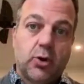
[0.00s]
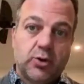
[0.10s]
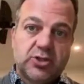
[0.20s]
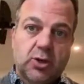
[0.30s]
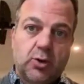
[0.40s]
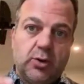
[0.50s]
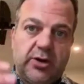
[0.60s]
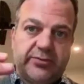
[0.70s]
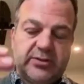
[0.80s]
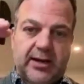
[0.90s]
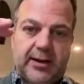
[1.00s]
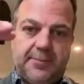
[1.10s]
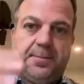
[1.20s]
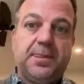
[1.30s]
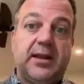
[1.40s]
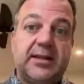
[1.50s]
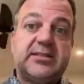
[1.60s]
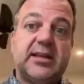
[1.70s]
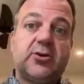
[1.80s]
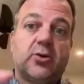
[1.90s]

grows slowly over time. Let's say